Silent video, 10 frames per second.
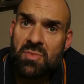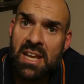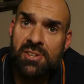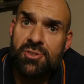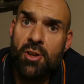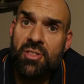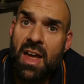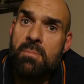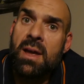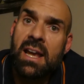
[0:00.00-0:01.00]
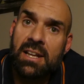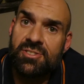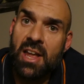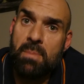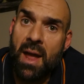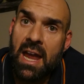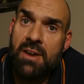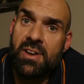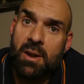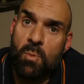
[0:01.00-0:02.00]
It's not them, it's their
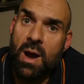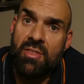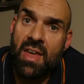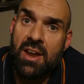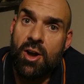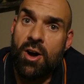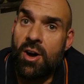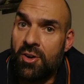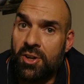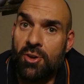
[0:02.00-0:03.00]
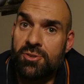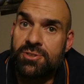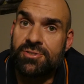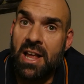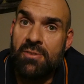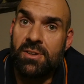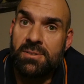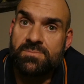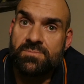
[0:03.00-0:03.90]
behaviour and where they are on a conscious level.